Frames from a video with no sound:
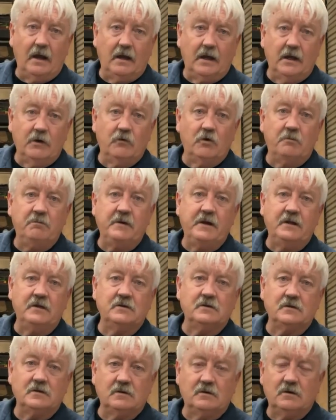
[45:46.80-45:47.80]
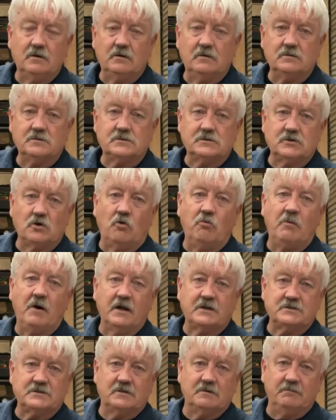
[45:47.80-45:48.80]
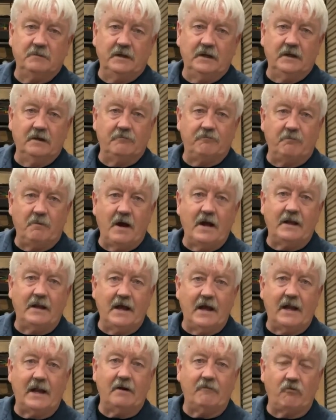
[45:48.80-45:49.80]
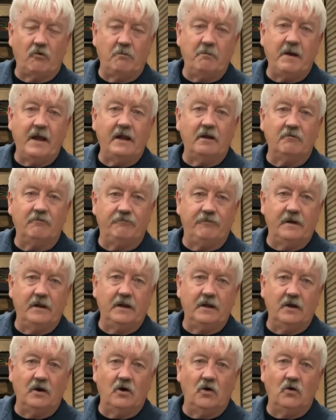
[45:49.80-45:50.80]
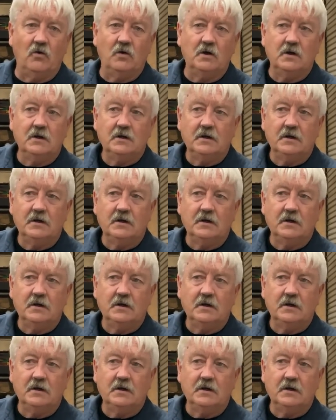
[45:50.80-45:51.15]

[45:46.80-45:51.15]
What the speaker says: it would mean so much to me if my dad ever made a video,